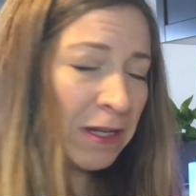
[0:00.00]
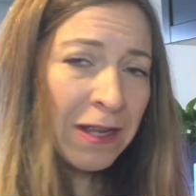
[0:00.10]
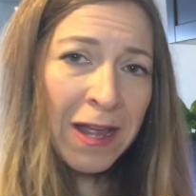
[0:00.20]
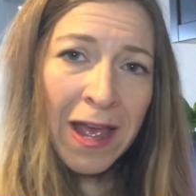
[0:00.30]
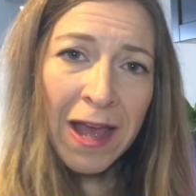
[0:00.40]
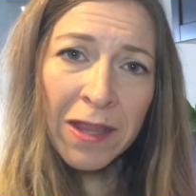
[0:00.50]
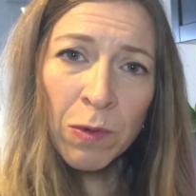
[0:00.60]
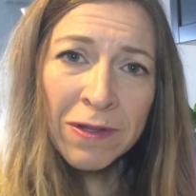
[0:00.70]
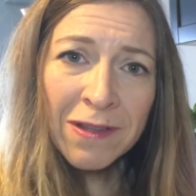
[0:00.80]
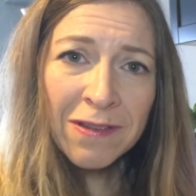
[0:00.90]
in. And then
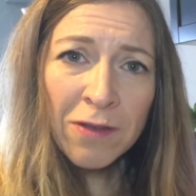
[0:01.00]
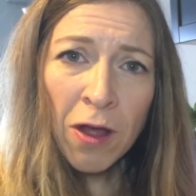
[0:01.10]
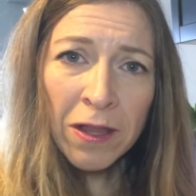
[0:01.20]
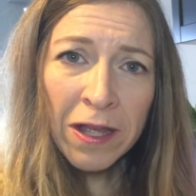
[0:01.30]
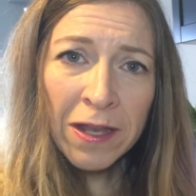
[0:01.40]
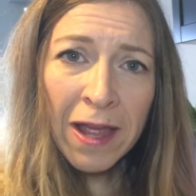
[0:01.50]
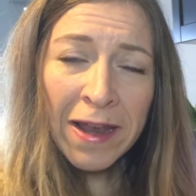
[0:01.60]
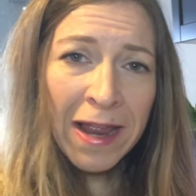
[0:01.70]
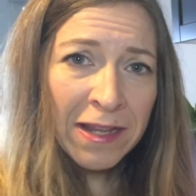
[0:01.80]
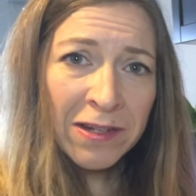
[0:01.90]
once it's solid,
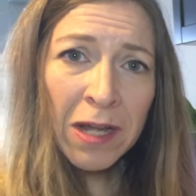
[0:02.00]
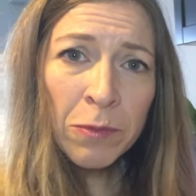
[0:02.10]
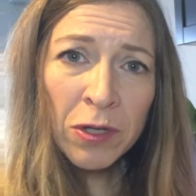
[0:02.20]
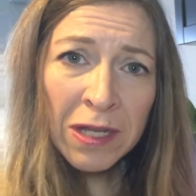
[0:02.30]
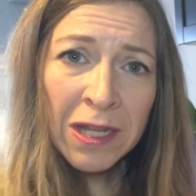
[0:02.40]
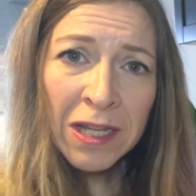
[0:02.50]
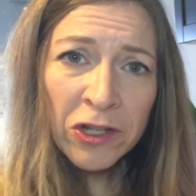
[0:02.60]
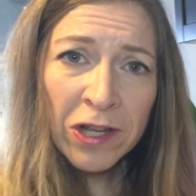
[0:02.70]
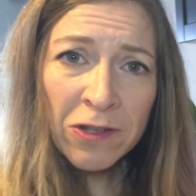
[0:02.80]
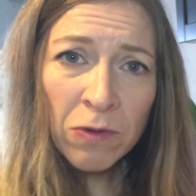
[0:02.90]
and anytime you're needing a
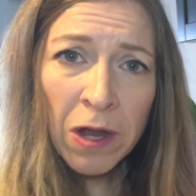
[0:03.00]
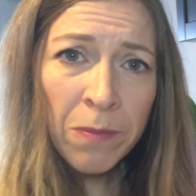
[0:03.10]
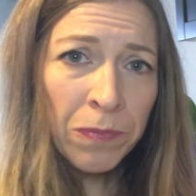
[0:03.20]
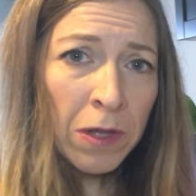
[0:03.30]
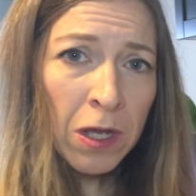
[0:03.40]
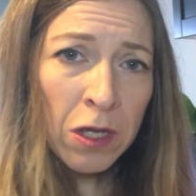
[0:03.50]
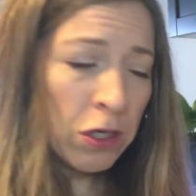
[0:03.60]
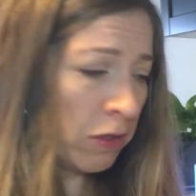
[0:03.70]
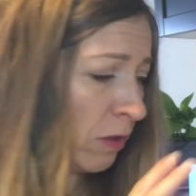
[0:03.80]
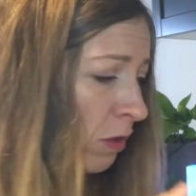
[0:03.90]
chest rub, you
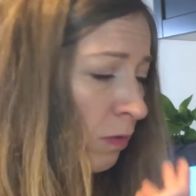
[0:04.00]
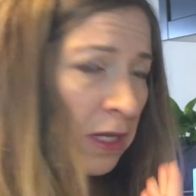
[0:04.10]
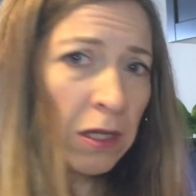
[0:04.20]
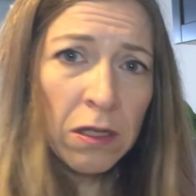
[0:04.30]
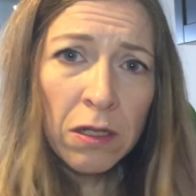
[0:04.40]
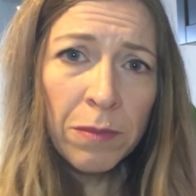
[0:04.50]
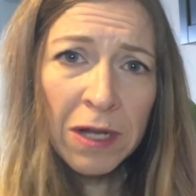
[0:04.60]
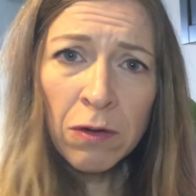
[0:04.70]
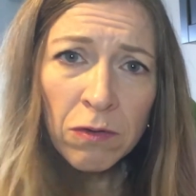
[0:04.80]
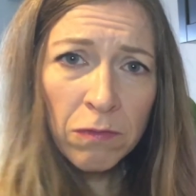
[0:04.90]
just, take a little bit
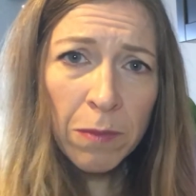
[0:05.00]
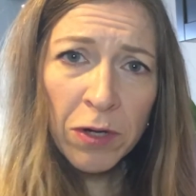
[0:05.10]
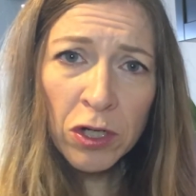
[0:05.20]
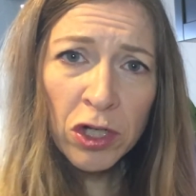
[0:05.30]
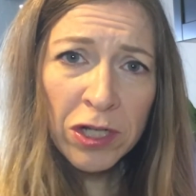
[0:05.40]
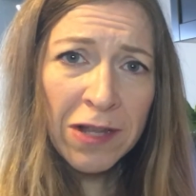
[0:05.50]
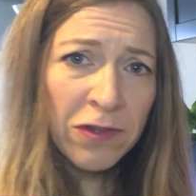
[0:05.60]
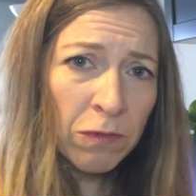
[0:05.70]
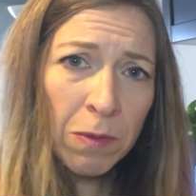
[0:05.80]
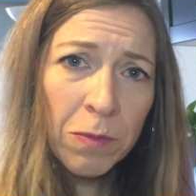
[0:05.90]
out, rub it on your chest.
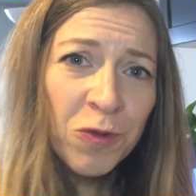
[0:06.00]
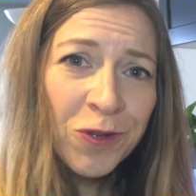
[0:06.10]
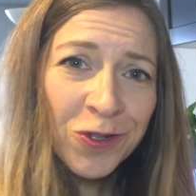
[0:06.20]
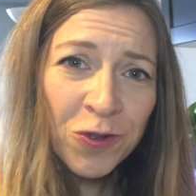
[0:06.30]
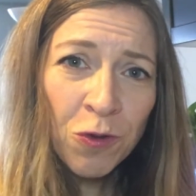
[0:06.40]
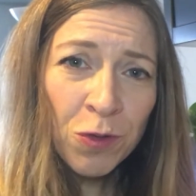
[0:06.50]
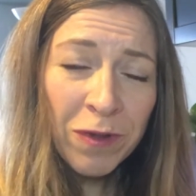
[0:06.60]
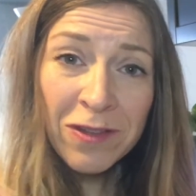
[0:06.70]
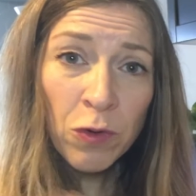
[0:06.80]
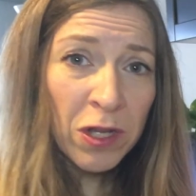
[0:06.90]
You can rub it between your shoulder
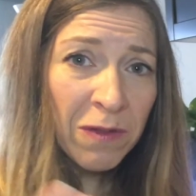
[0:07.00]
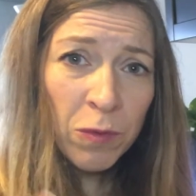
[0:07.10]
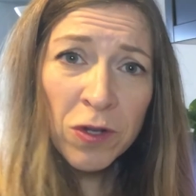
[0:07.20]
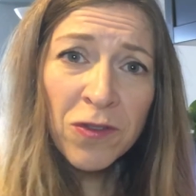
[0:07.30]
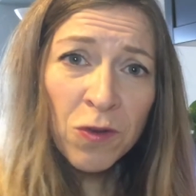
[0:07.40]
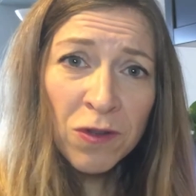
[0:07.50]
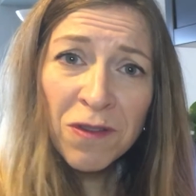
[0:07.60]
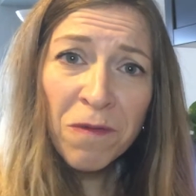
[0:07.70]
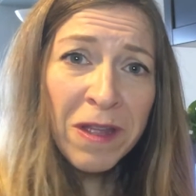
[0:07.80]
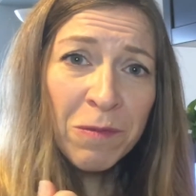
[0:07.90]
blades, or you can even put it on the soles
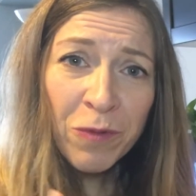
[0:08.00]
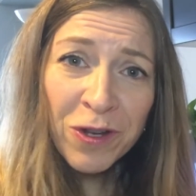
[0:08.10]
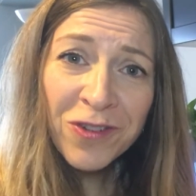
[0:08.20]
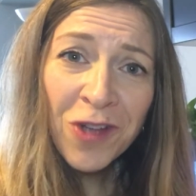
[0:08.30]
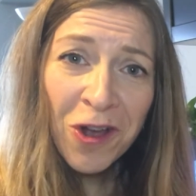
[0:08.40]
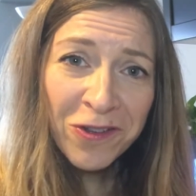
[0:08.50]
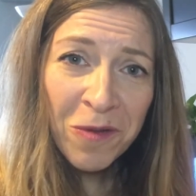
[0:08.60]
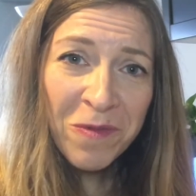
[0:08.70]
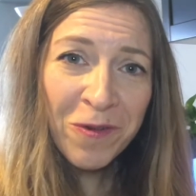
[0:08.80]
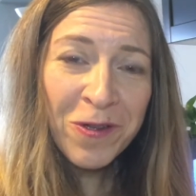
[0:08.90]
of the feet and put your socks
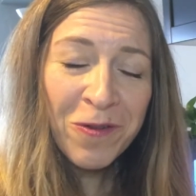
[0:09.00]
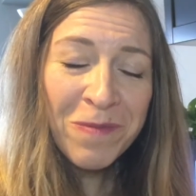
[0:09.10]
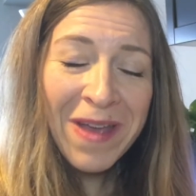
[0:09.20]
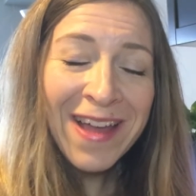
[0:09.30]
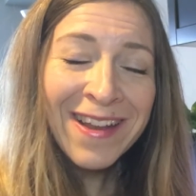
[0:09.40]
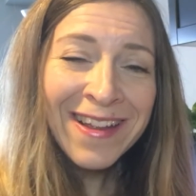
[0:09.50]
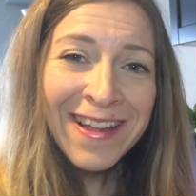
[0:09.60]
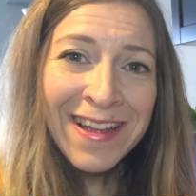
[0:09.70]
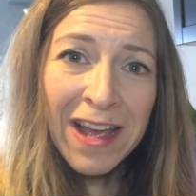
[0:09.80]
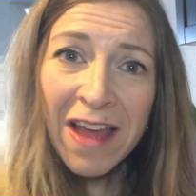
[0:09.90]
on before you go to bed.
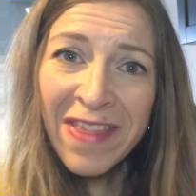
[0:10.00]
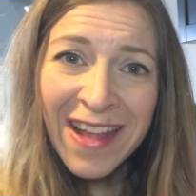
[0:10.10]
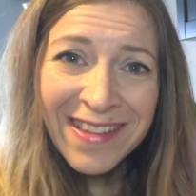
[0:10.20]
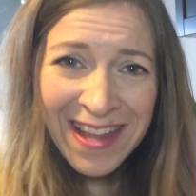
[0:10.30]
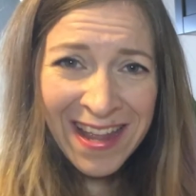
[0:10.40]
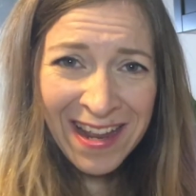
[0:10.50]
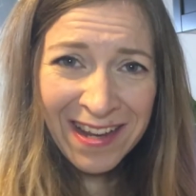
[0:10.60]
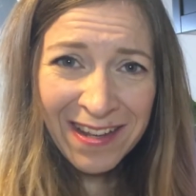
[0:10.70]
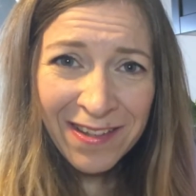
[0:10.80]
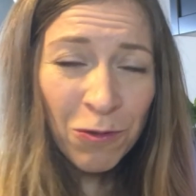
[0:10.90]
And that's it.
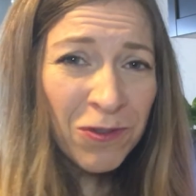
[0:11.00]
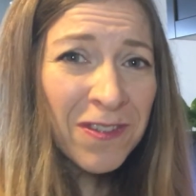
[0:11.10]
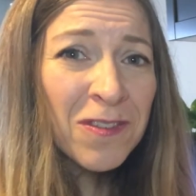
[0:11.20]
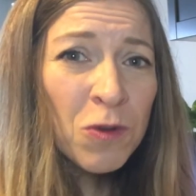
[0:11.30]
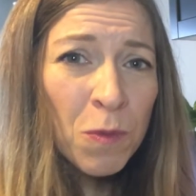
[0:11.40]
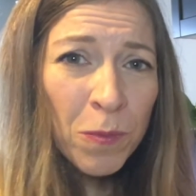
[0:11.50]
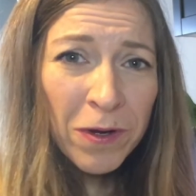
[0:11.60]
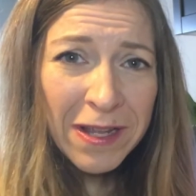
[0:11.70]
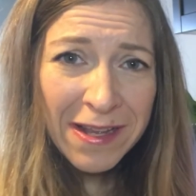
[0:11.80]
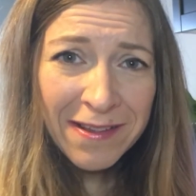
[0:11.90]
So
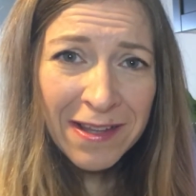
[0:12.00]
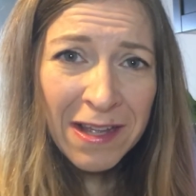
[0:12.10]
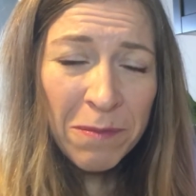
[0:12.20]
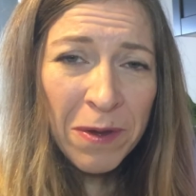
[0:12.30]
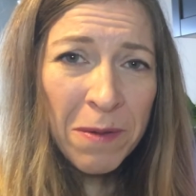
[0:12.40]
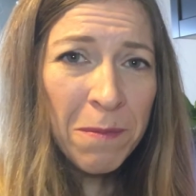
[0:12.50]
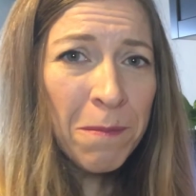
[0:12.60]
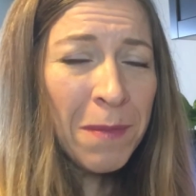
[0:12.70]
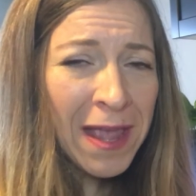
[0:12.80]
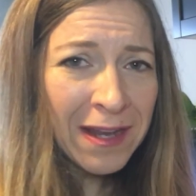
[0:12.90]
super easy, but
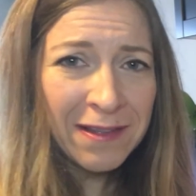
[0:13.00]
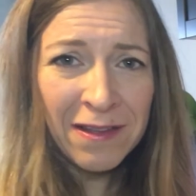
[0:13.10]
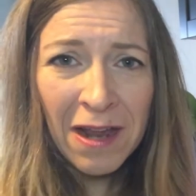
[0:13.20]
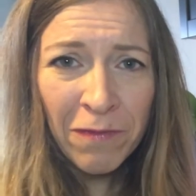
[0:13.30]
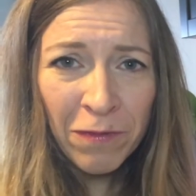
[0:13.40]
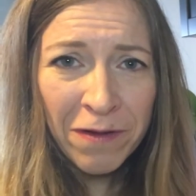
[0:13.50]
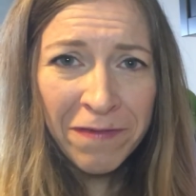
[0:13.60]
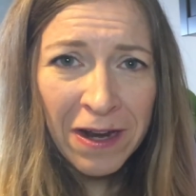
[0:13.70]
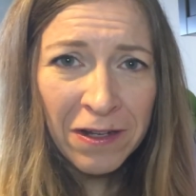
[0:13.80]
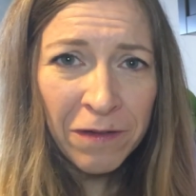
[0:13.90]
man, is it ever
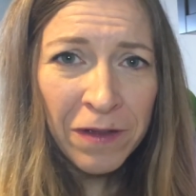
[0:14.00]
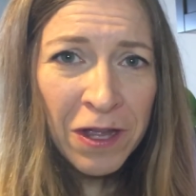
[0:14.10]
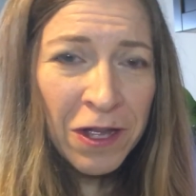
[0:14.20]
effective.